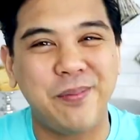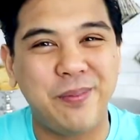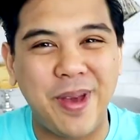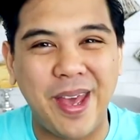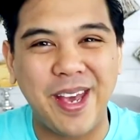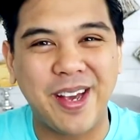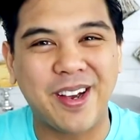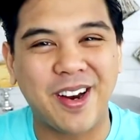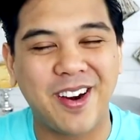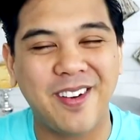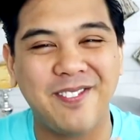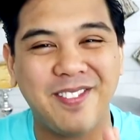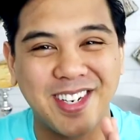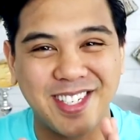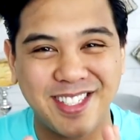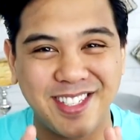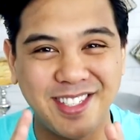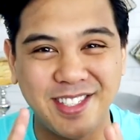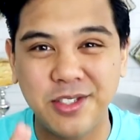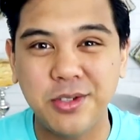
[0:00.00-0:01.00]
baker, but
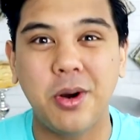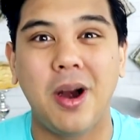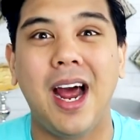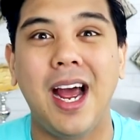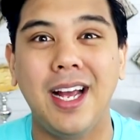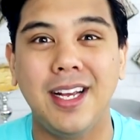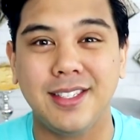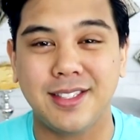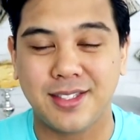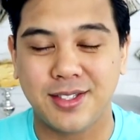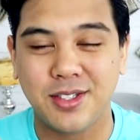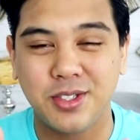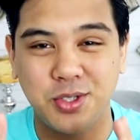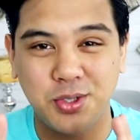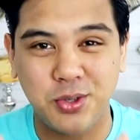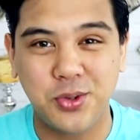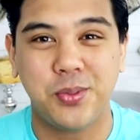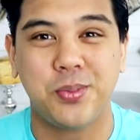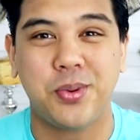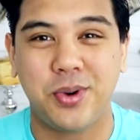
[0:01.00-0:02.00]
she tries
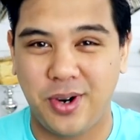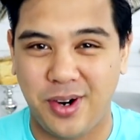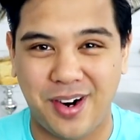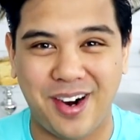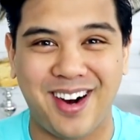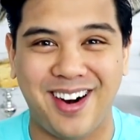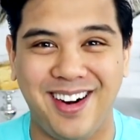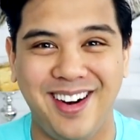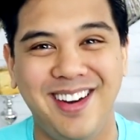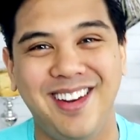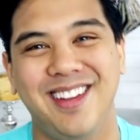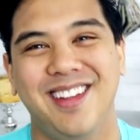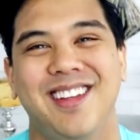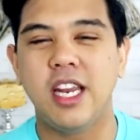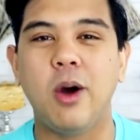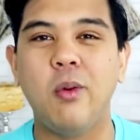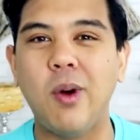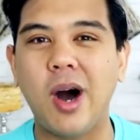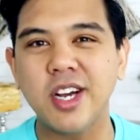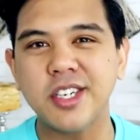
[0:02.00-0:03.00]
super hard.
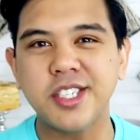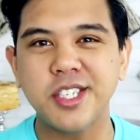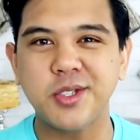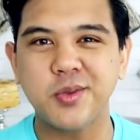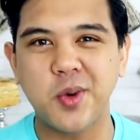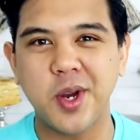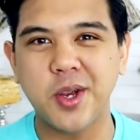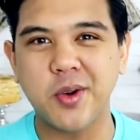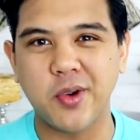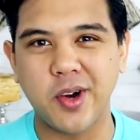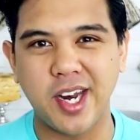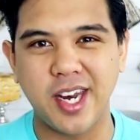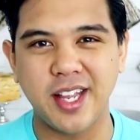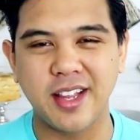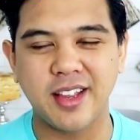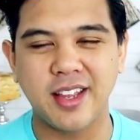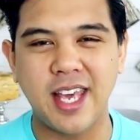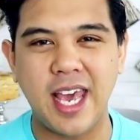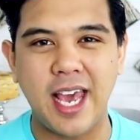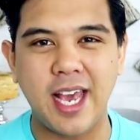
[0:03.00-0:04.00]
Now while she's recreating
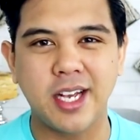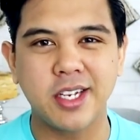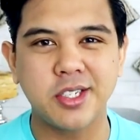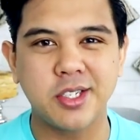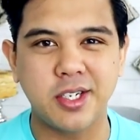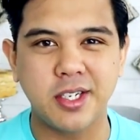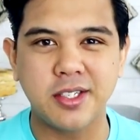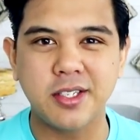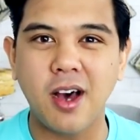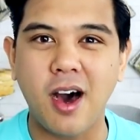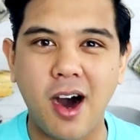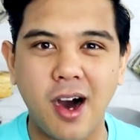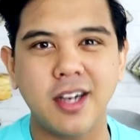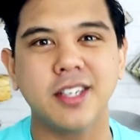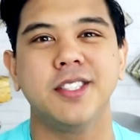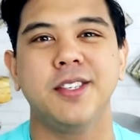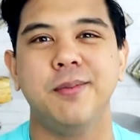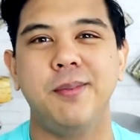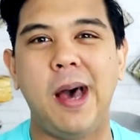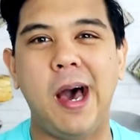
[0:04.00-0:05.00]
the cake, she
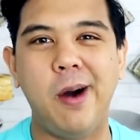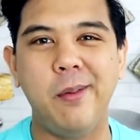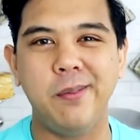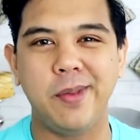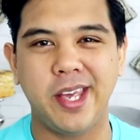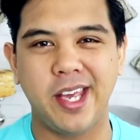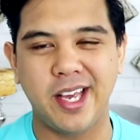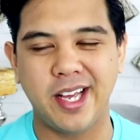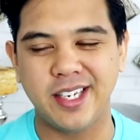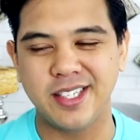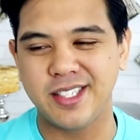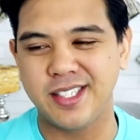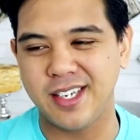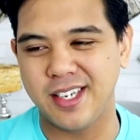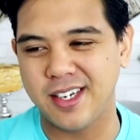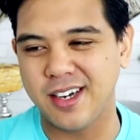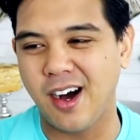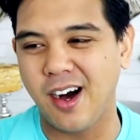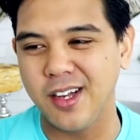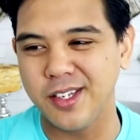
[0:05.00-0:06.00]
talks about me and she
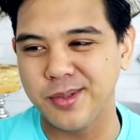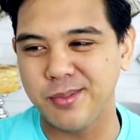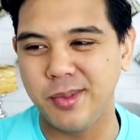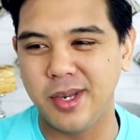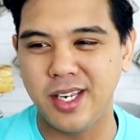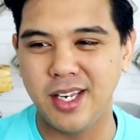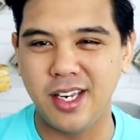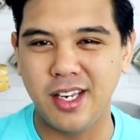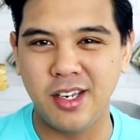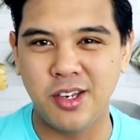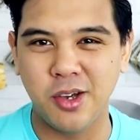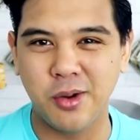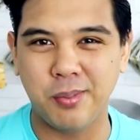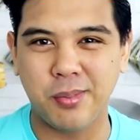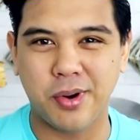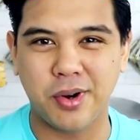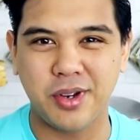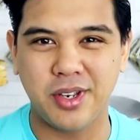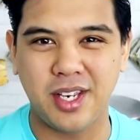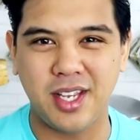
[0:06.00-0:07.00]
calls me Niño
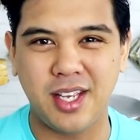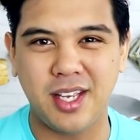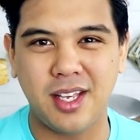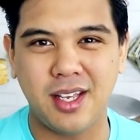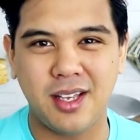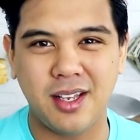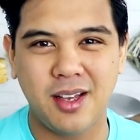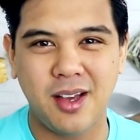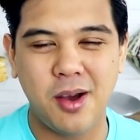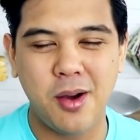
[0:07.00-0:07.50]
Prodigio.